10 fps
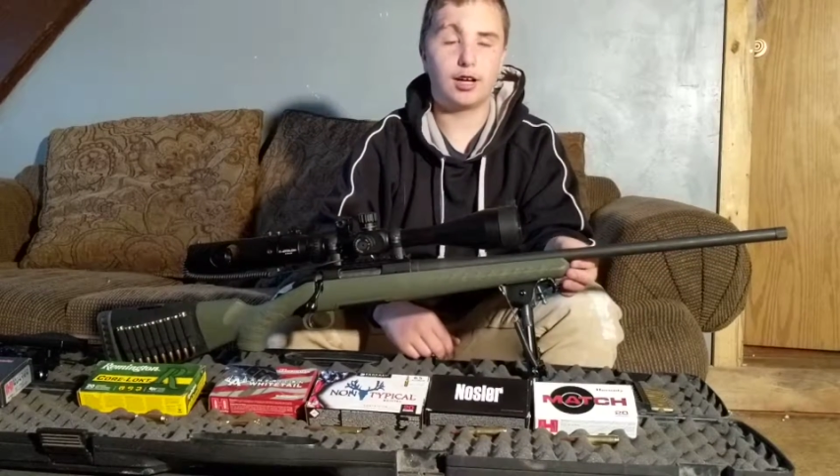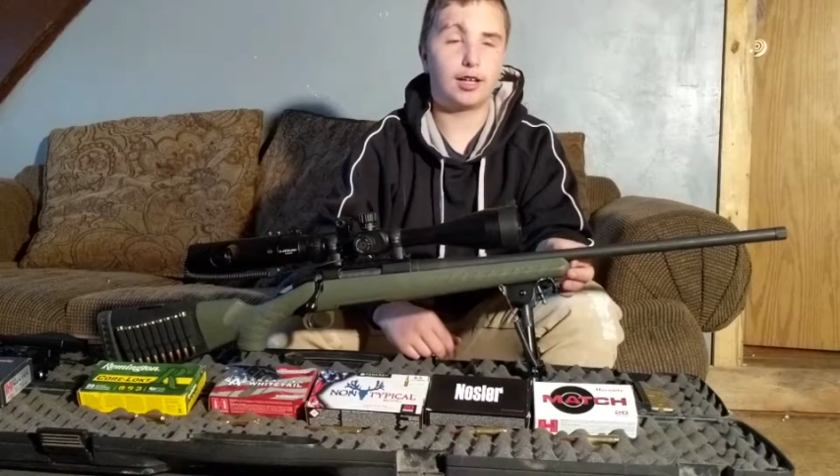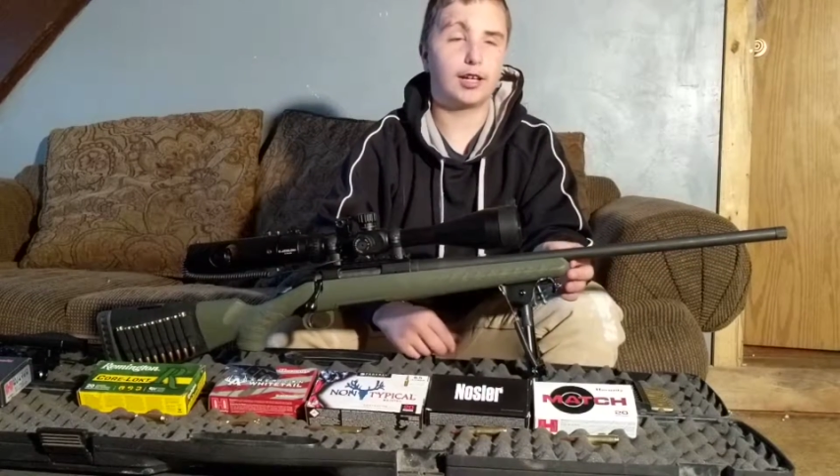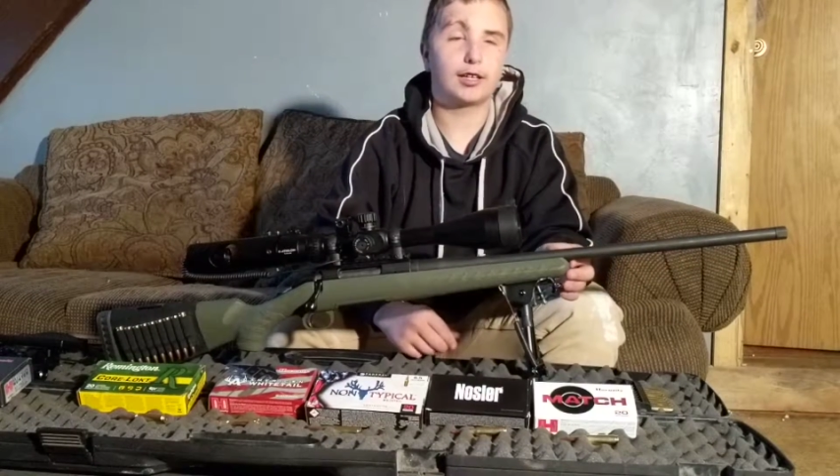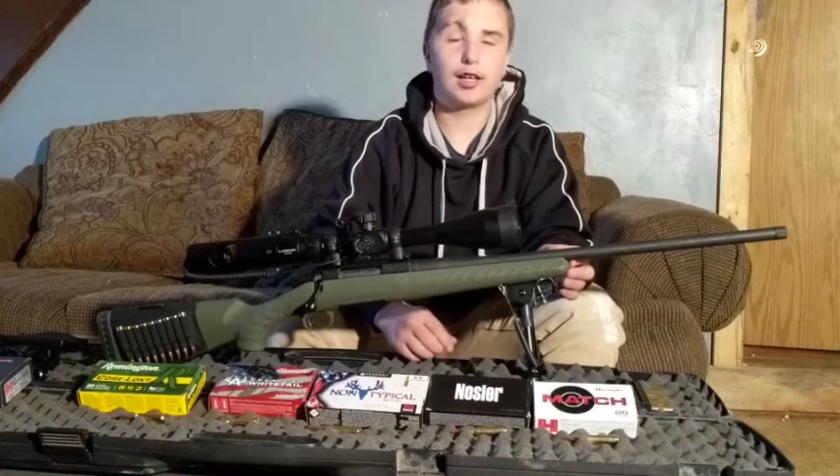
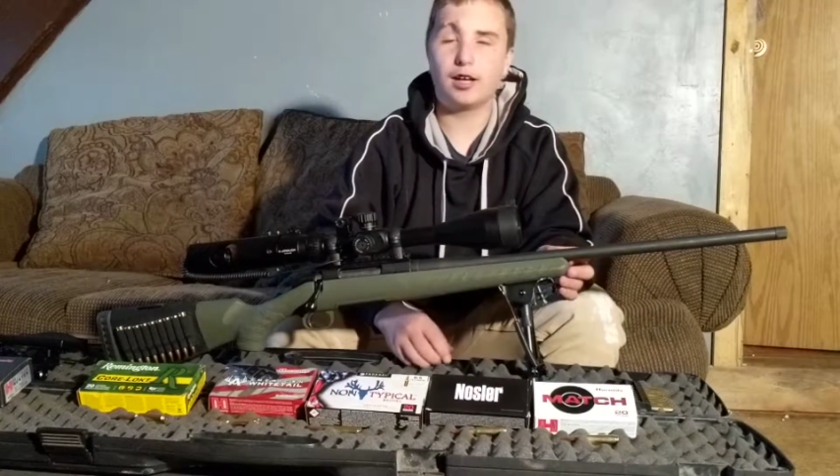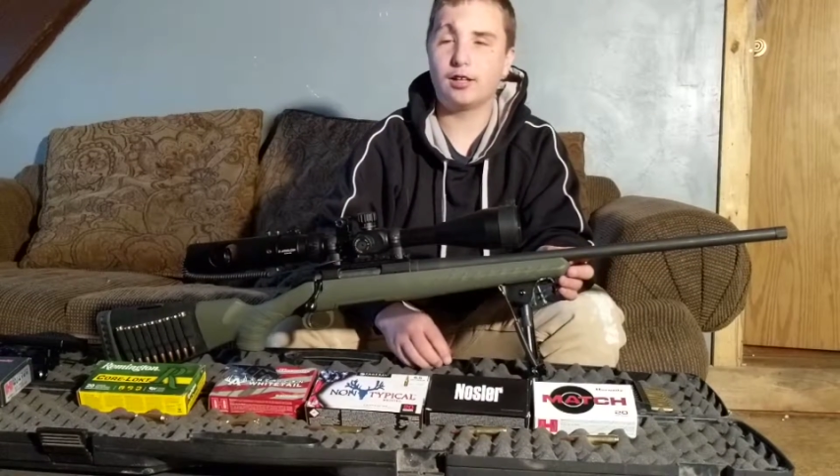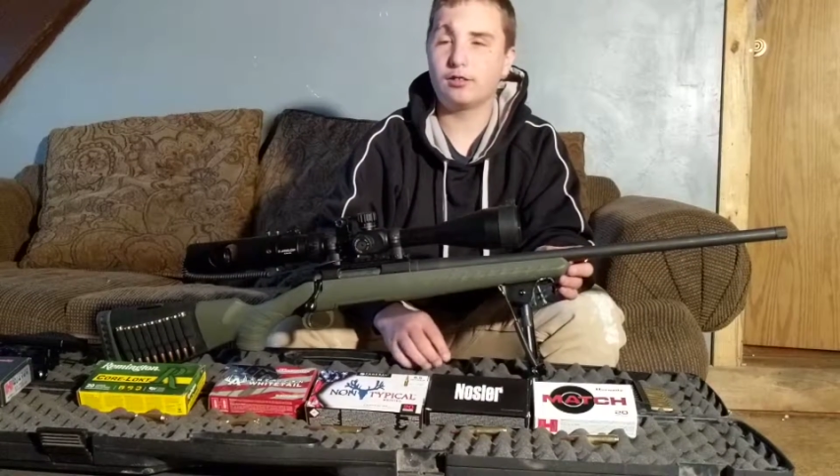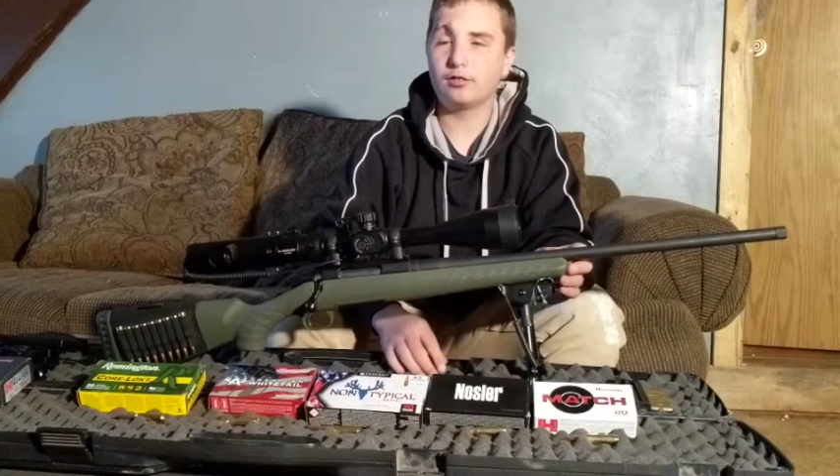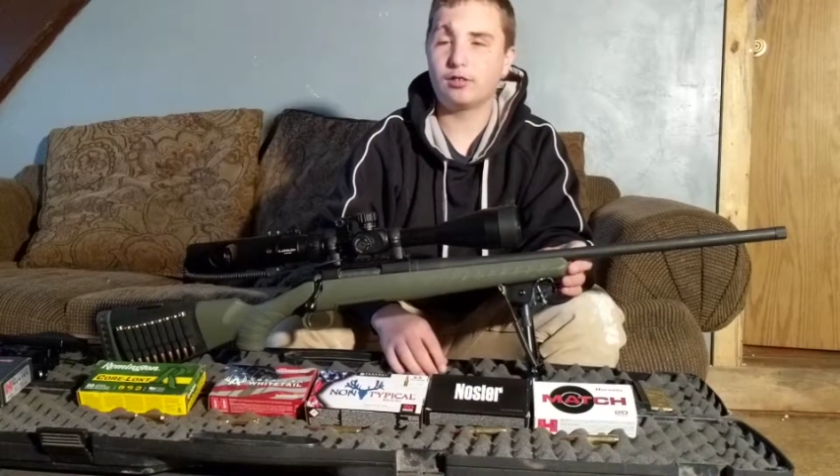I like that
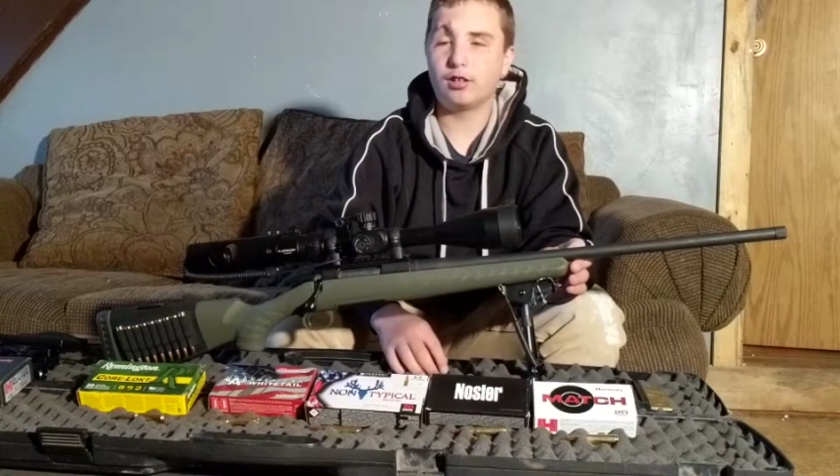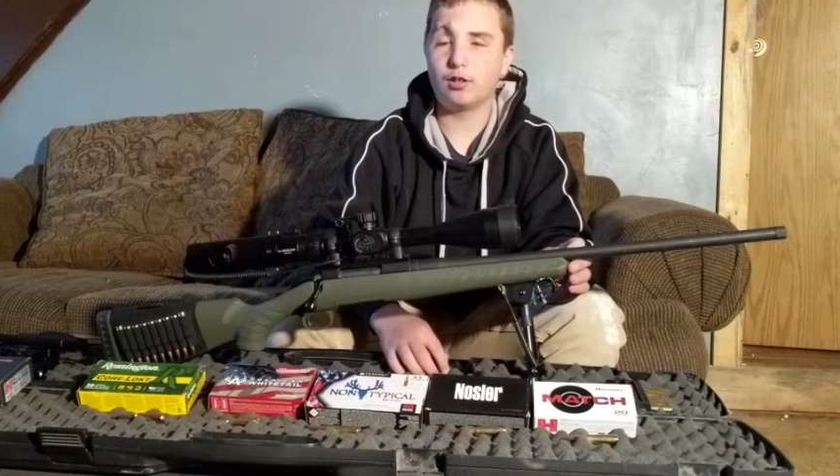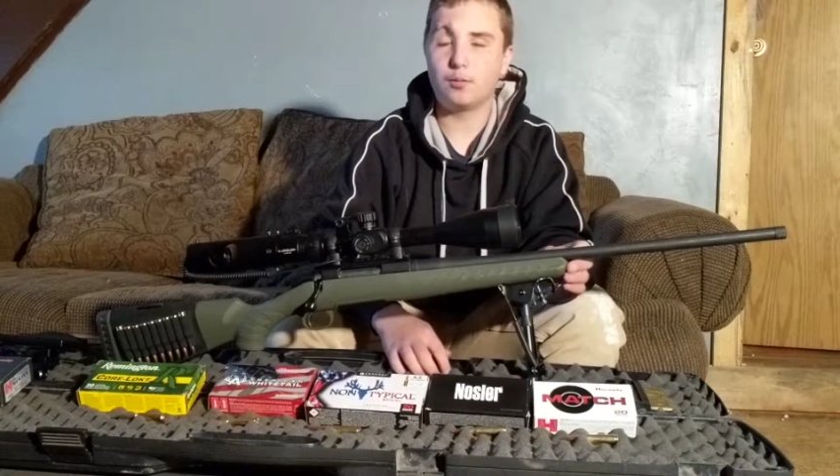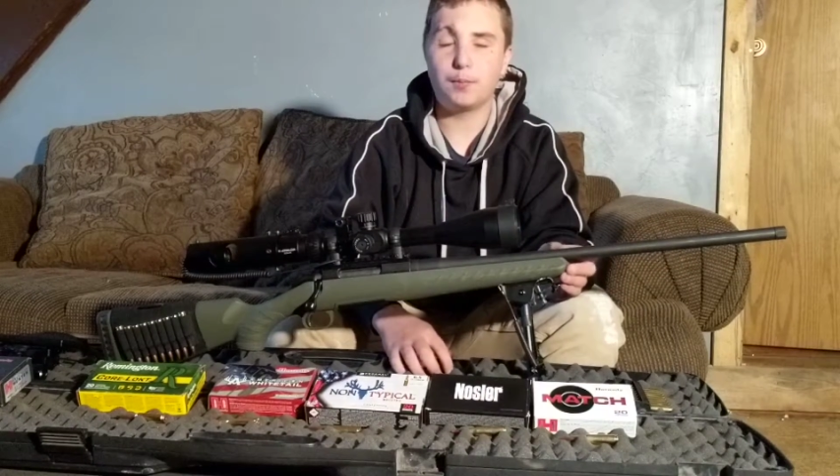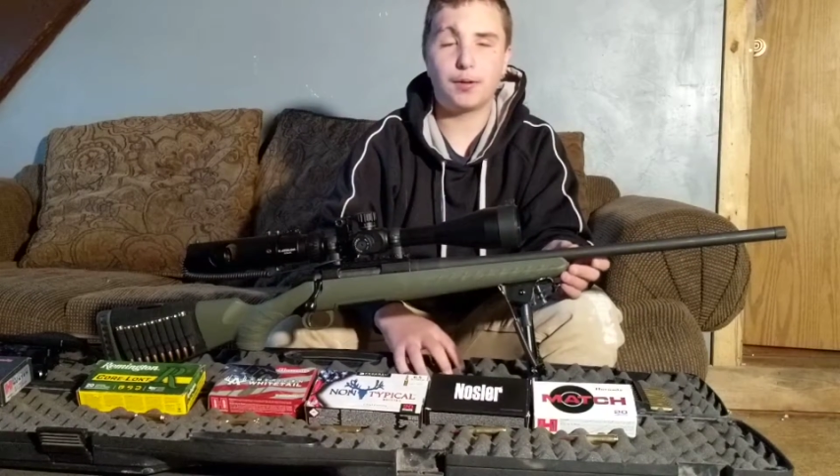a
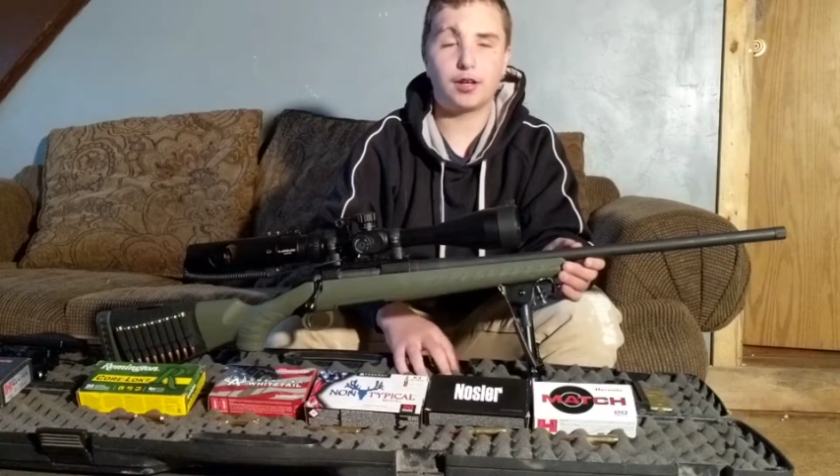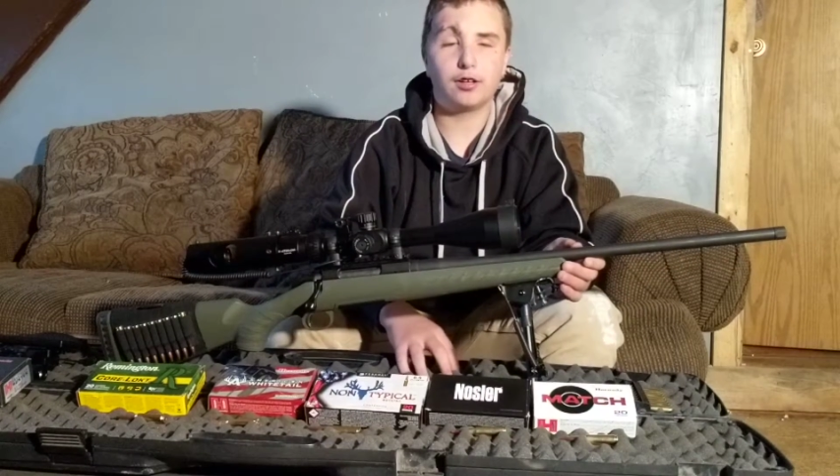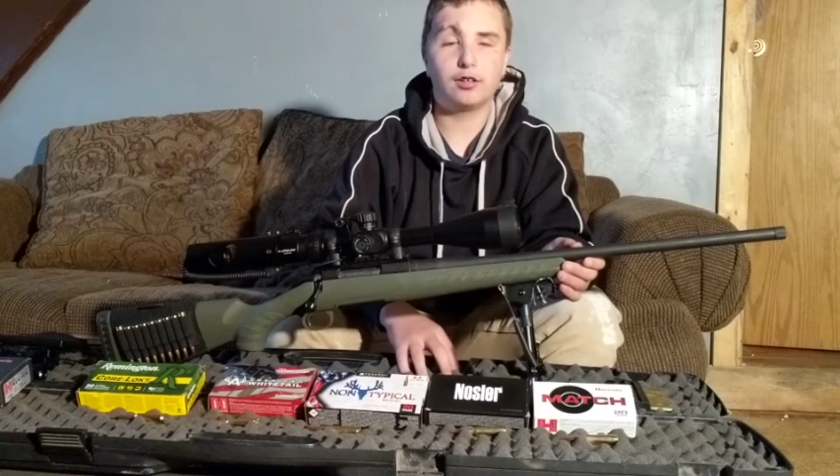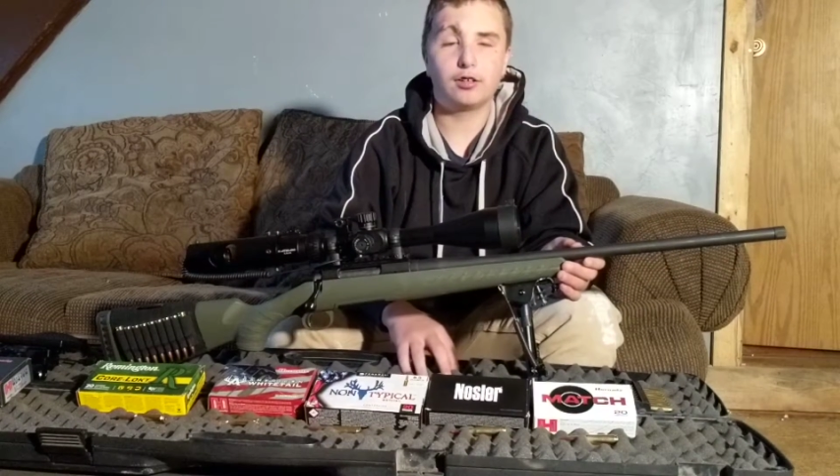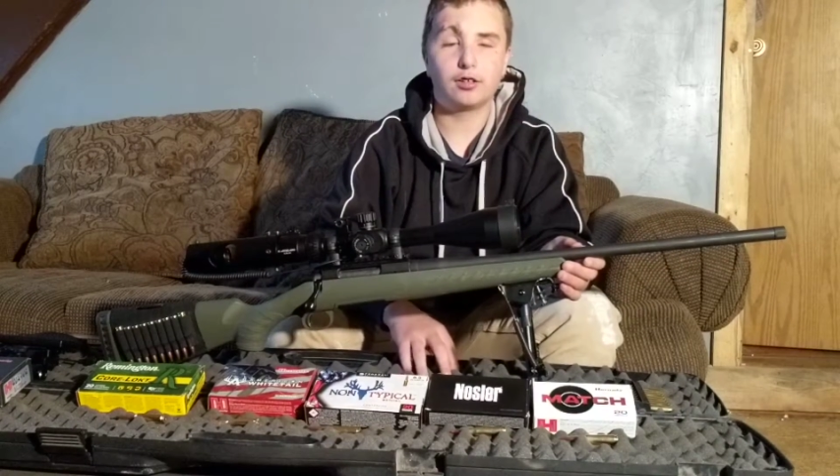little bit better